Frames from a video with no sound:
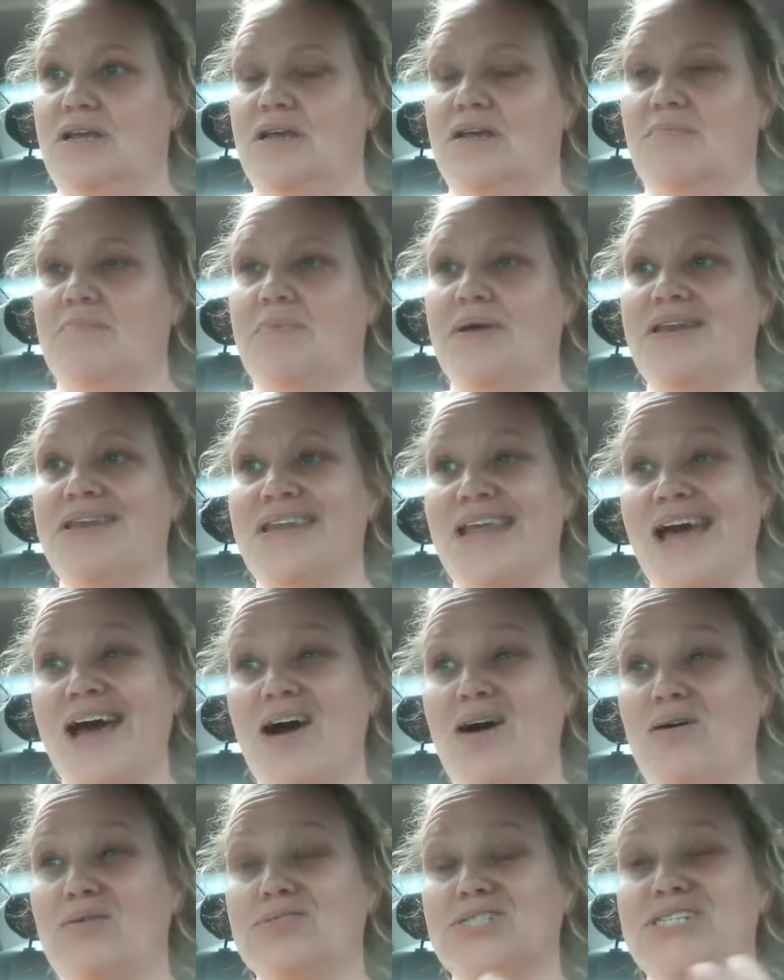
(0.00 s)
But
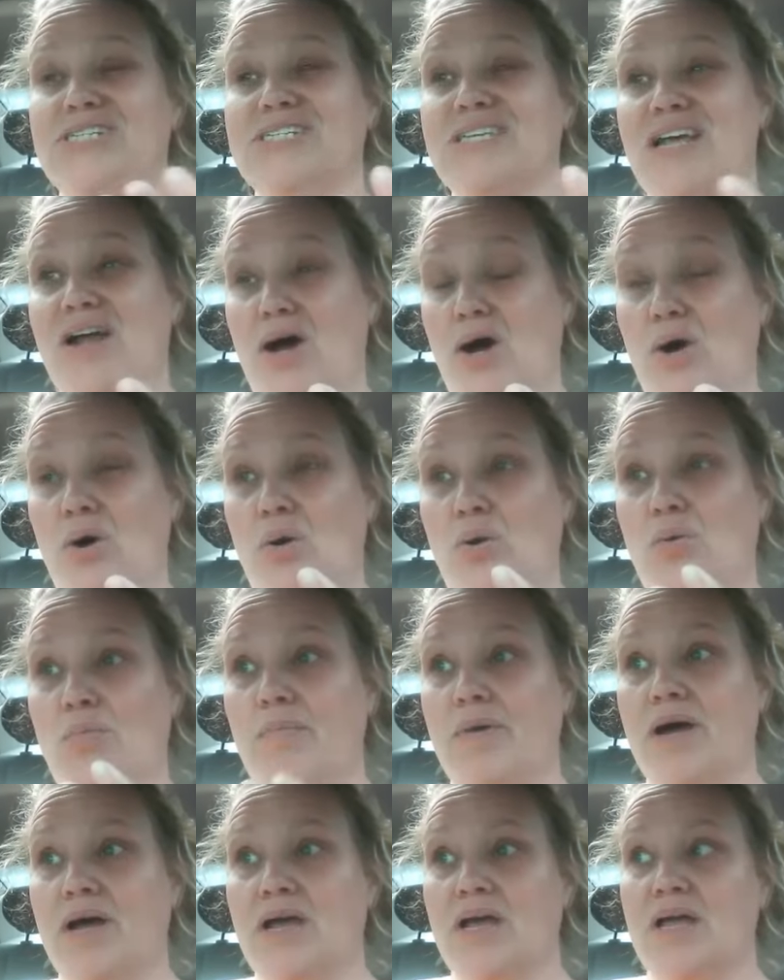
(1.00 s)
now she's at
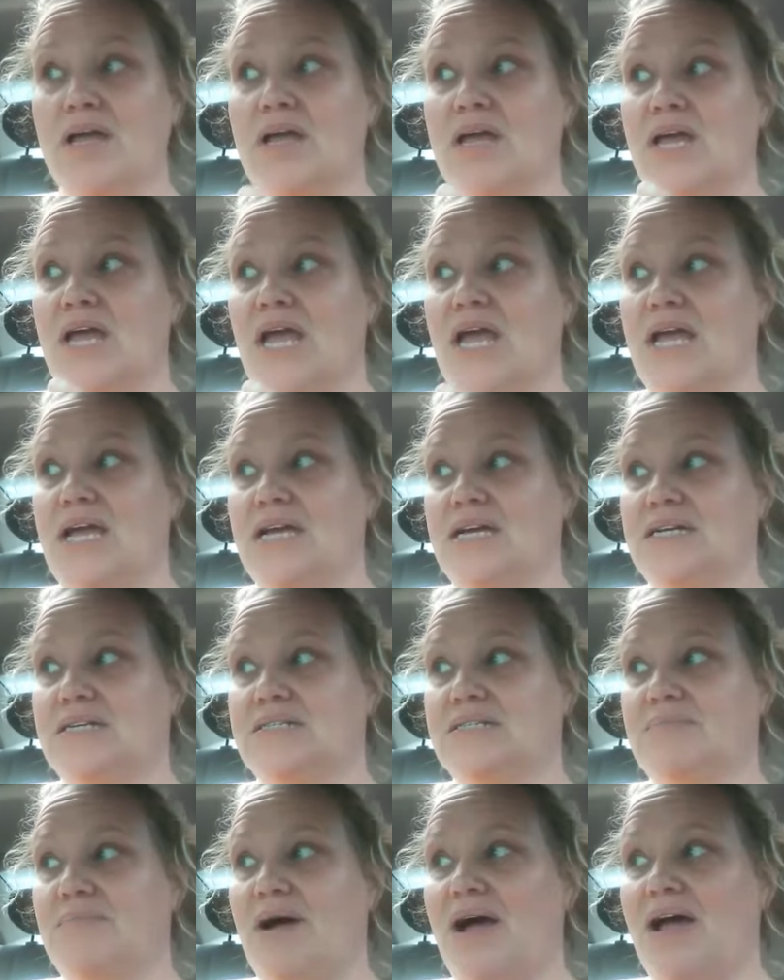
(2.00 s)
home.
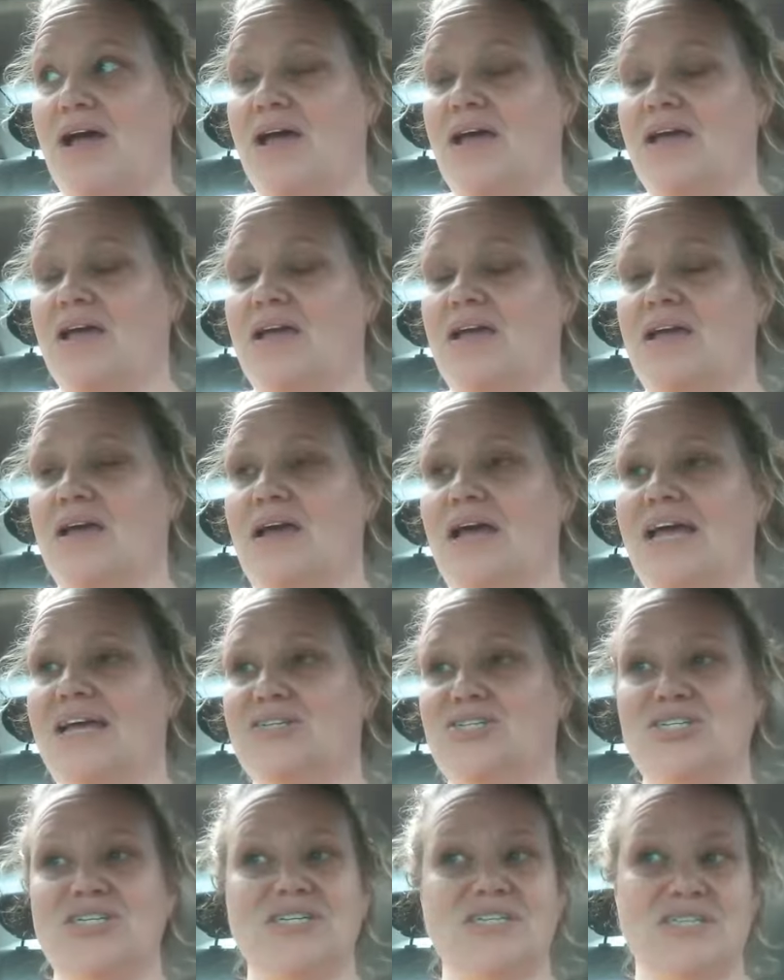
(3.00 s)

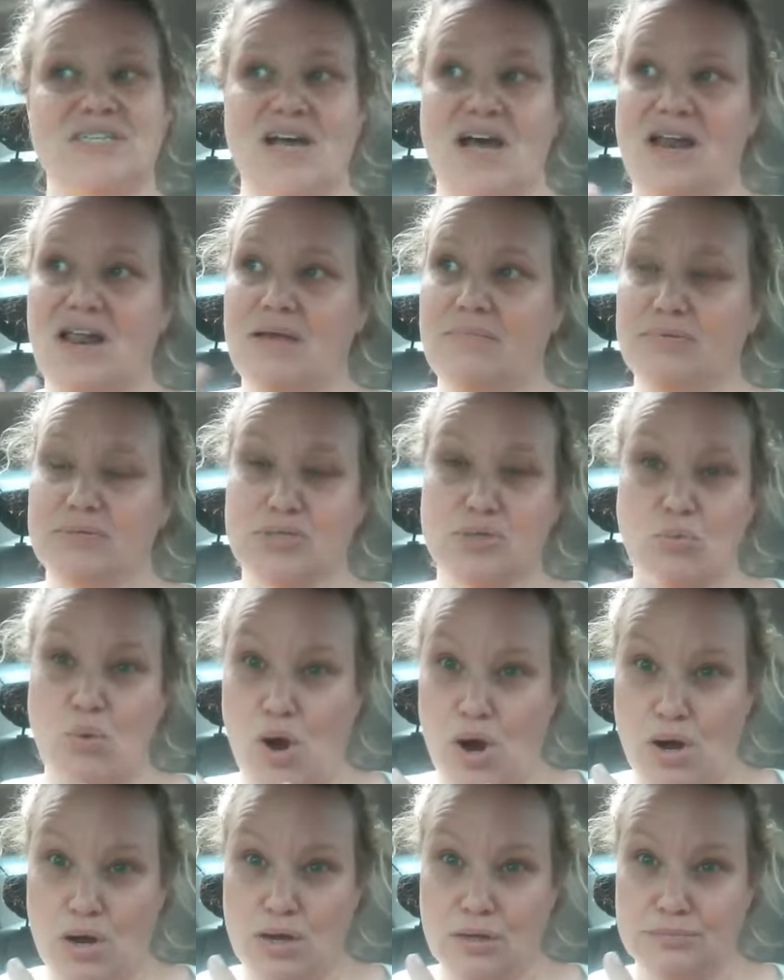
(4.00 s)
And she's not able to
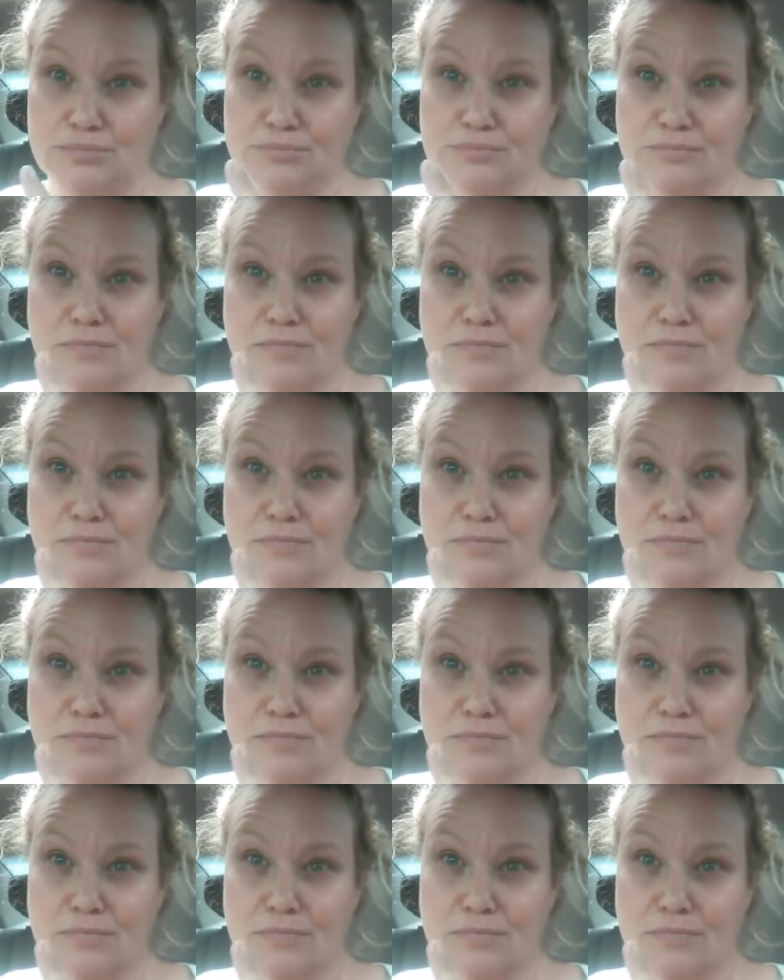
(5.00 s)
walk.